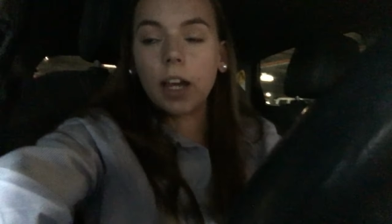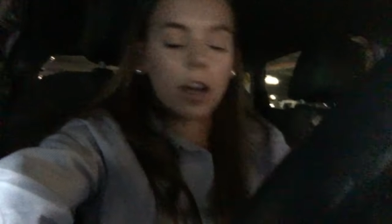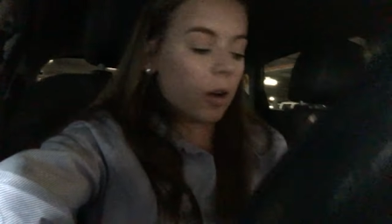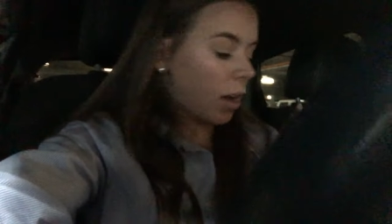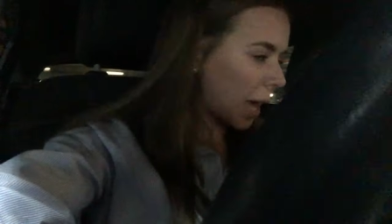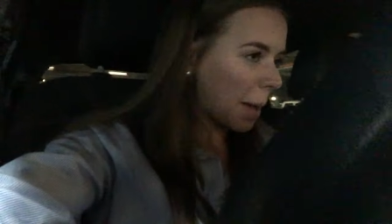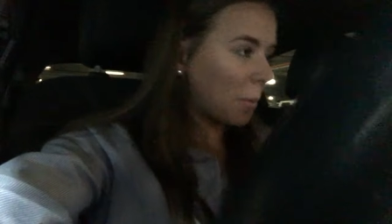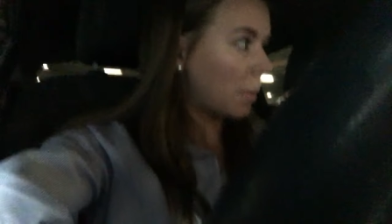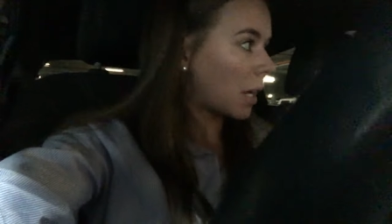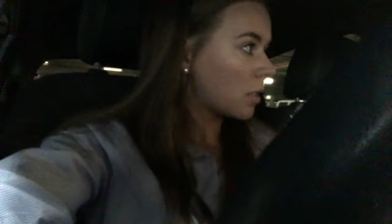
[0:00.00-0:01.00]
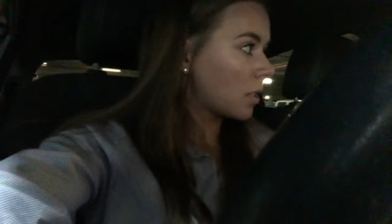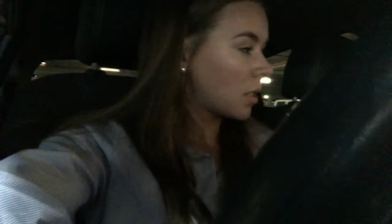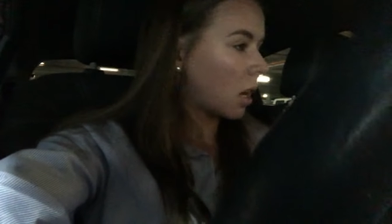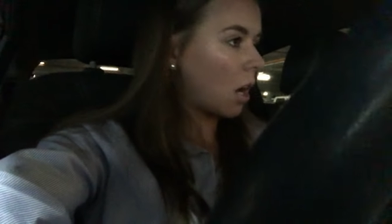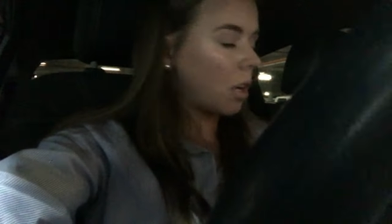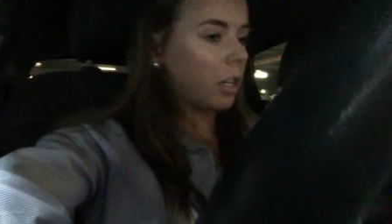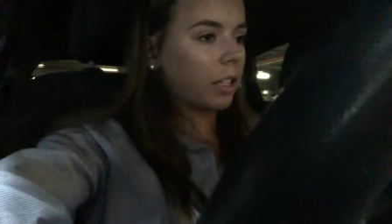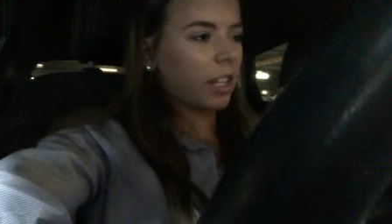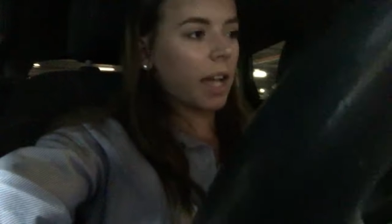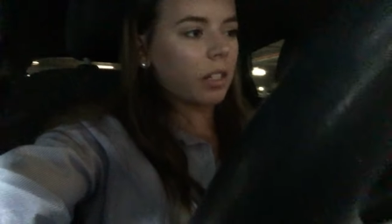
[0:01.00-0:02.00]
now. I'm about to start
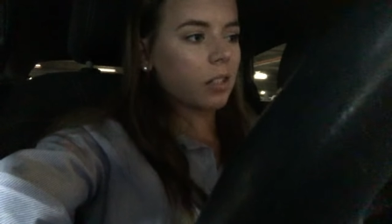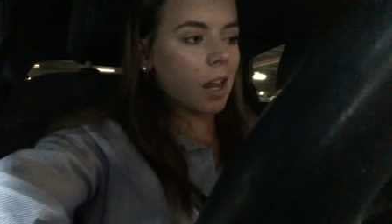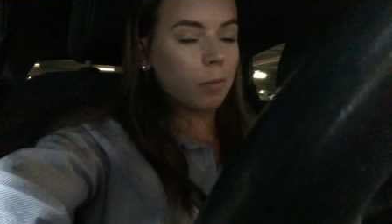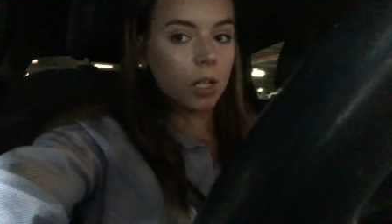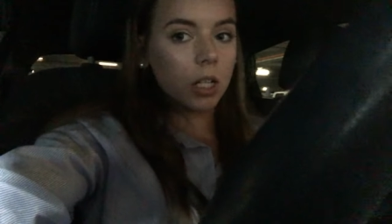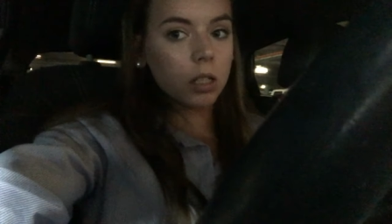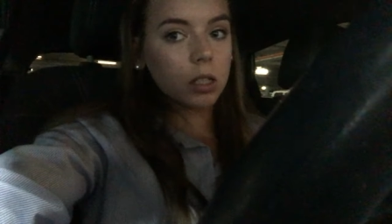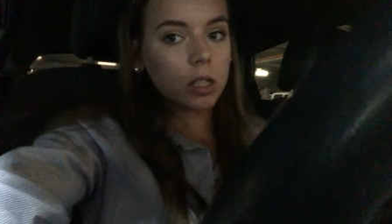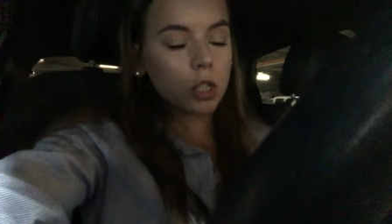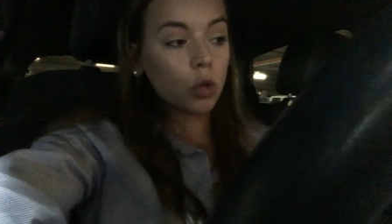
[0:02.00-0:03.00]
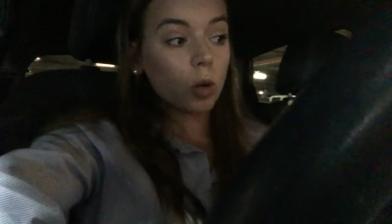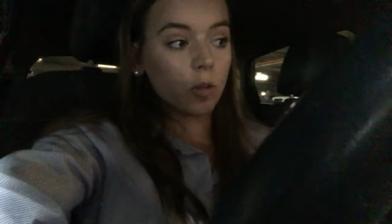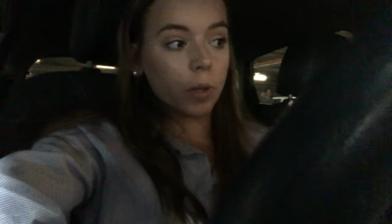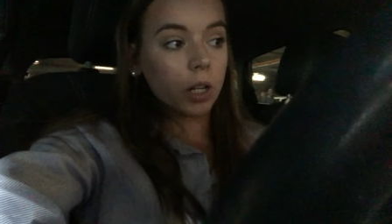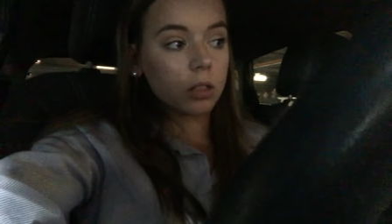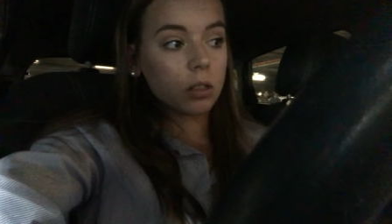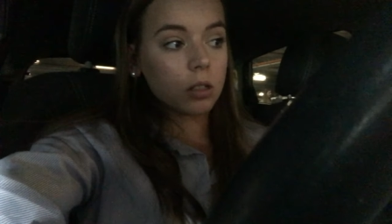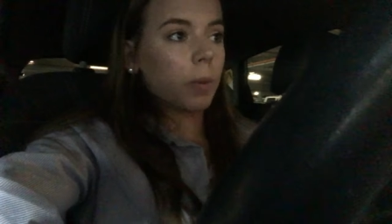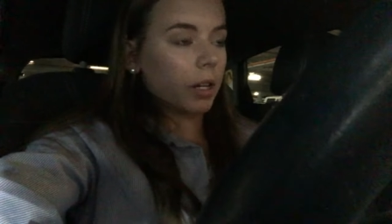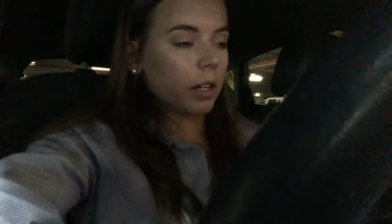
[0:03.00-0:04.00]
in like 10 minutes, 12 minutes.
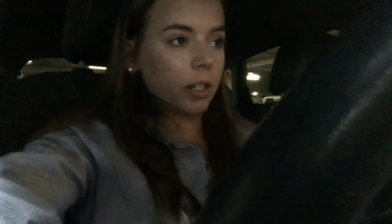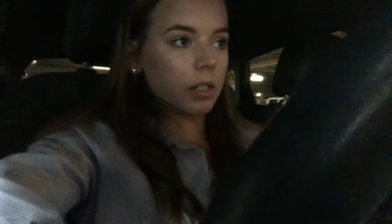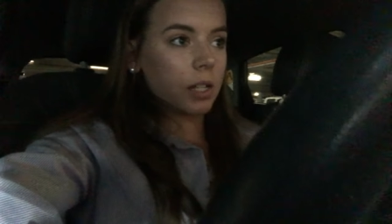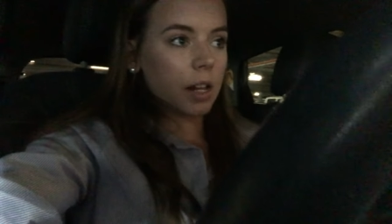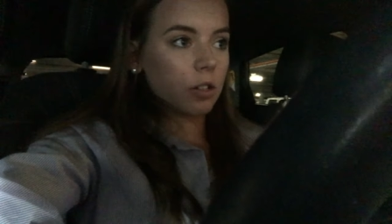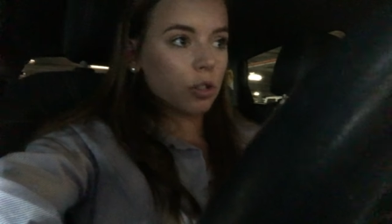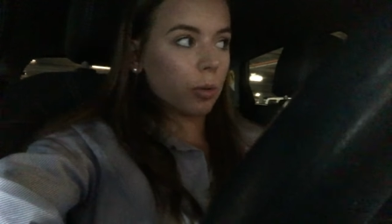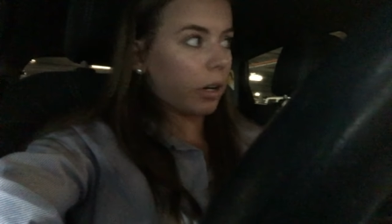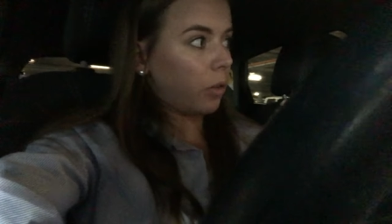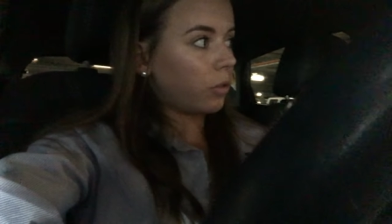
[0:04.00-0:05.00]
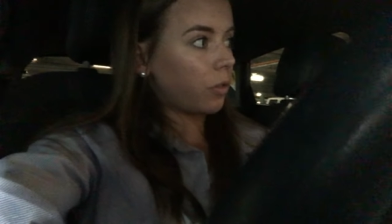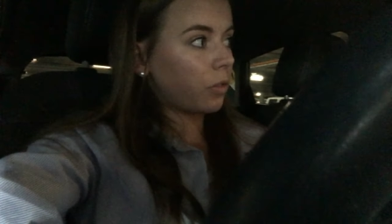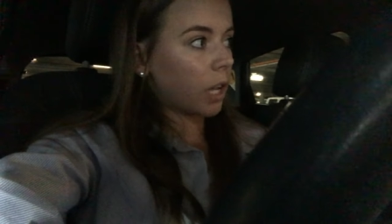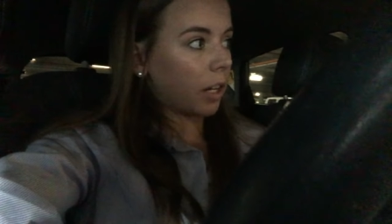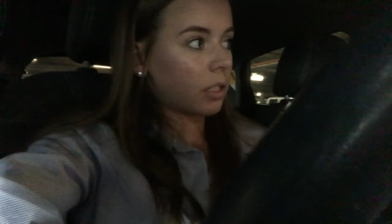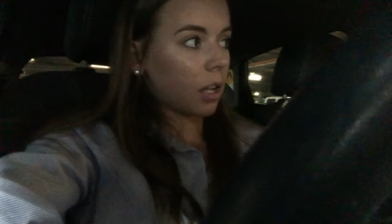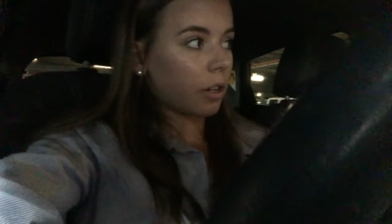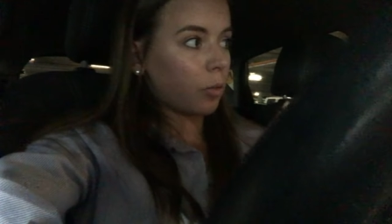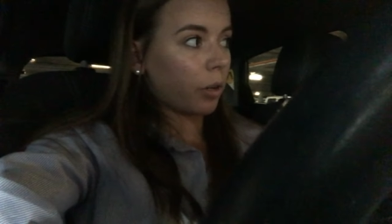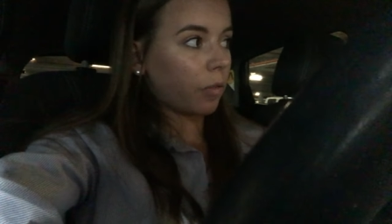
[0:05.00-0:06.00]
But it is 10 to 12 and I start
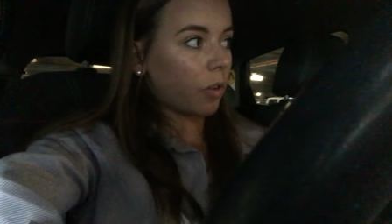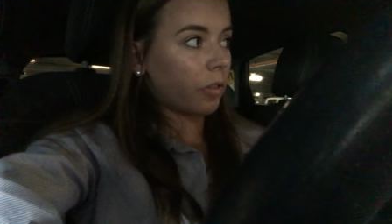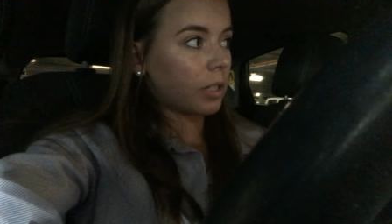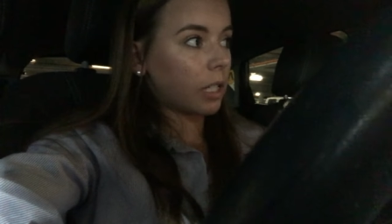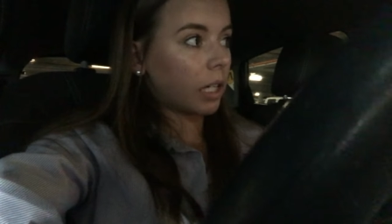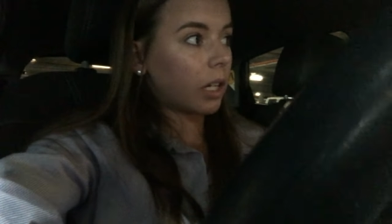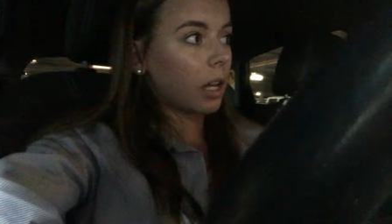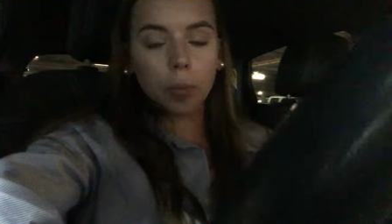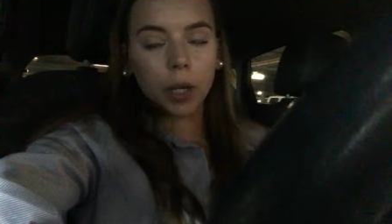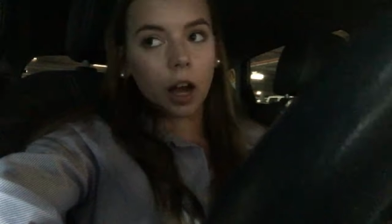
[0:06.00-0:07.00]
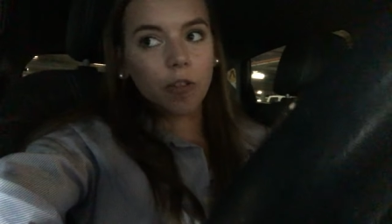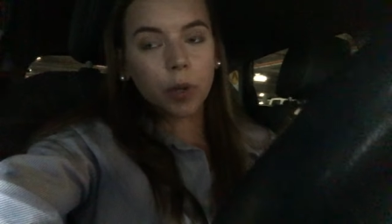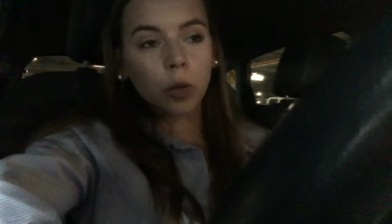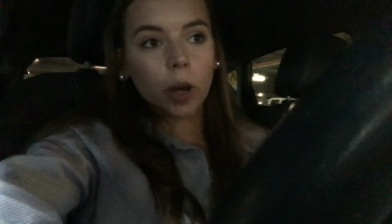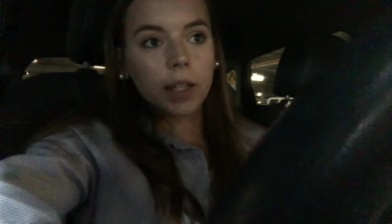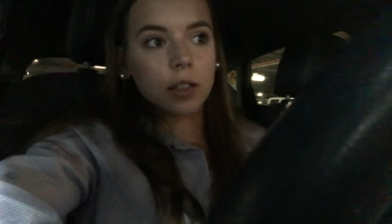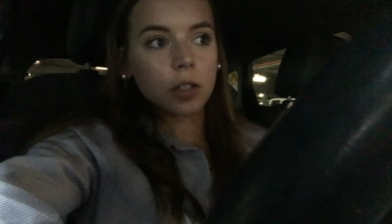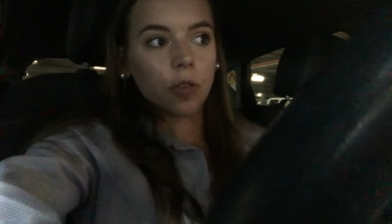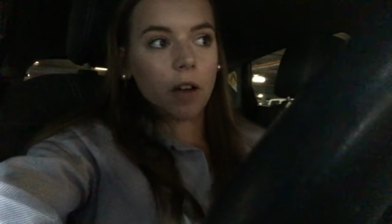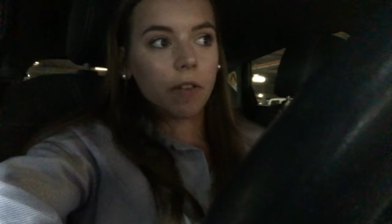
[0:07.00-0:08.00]
at 12 obviously. But I've been awake since
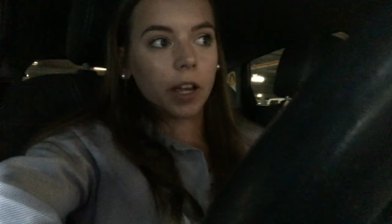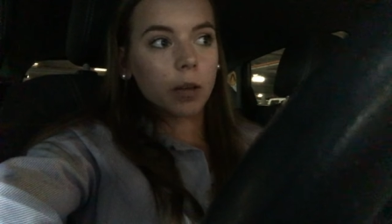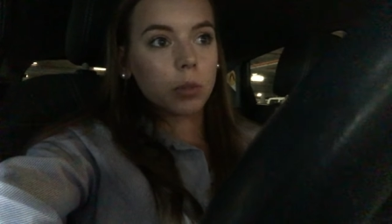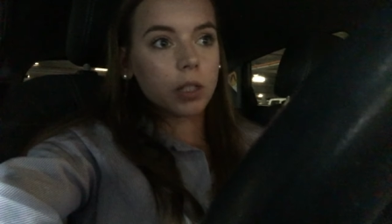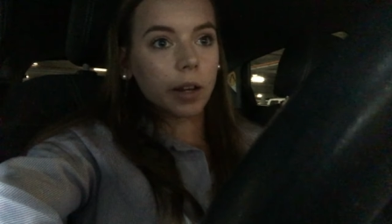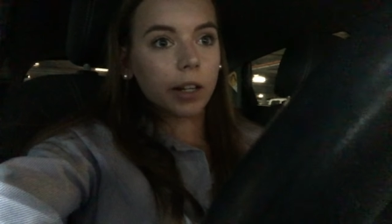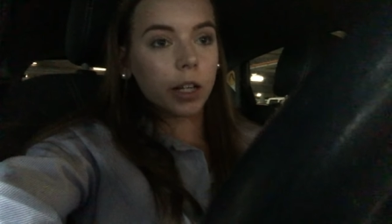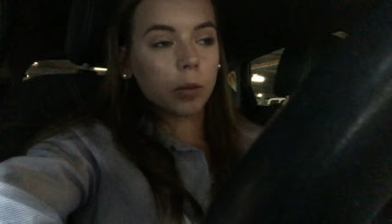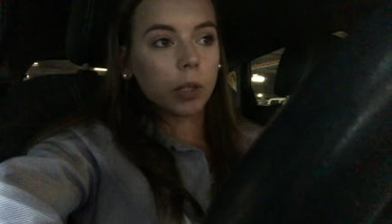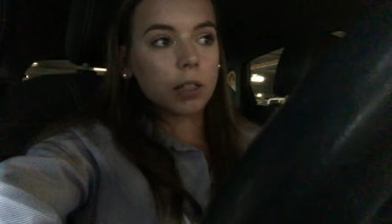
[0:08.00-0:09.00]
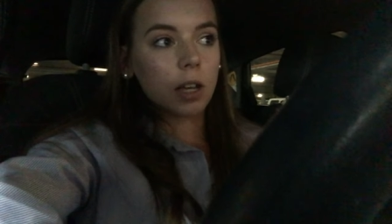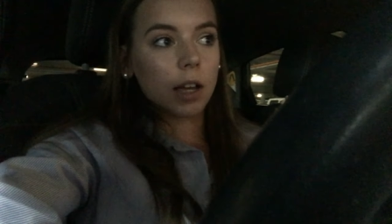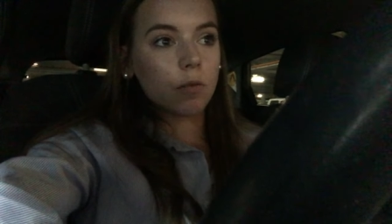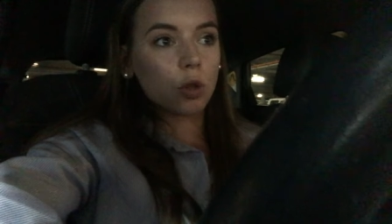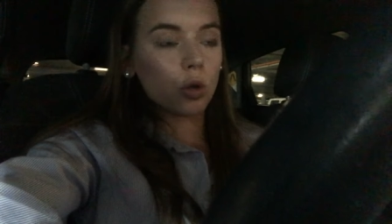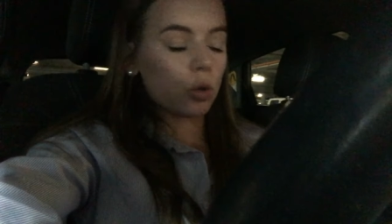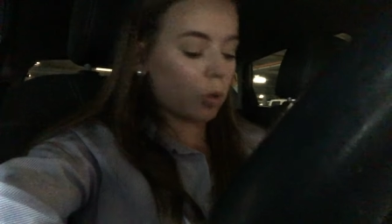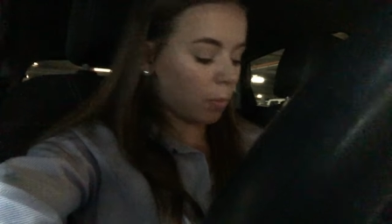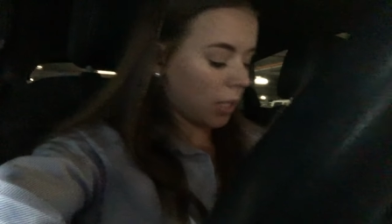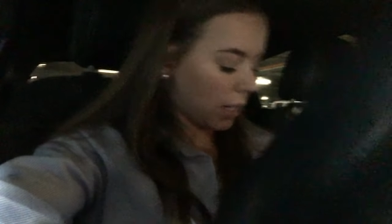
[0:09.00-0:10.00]
5am studying because because I have two
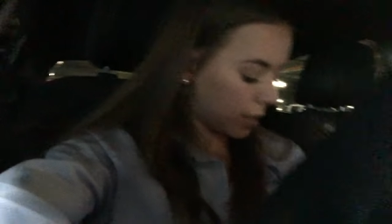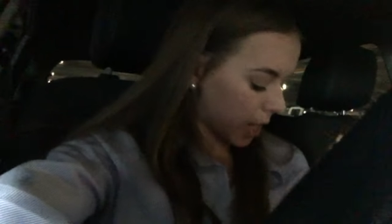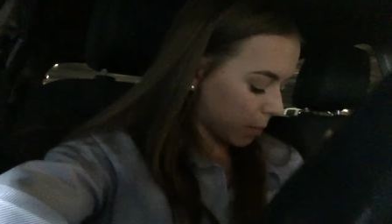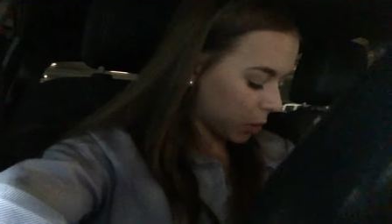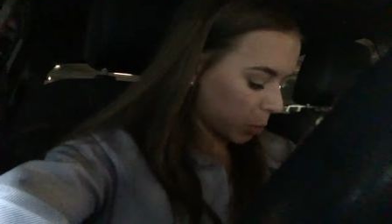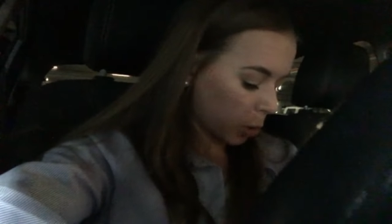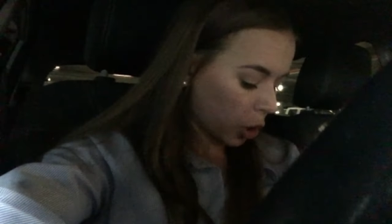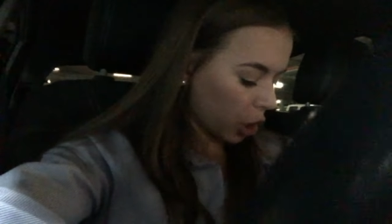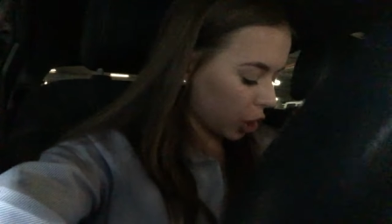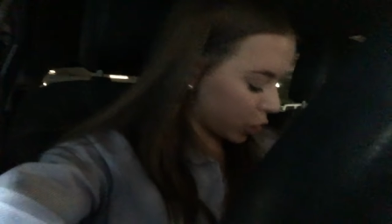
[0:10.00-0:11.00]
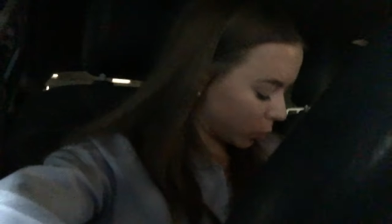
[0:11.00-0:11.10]
big exams tomorrow, so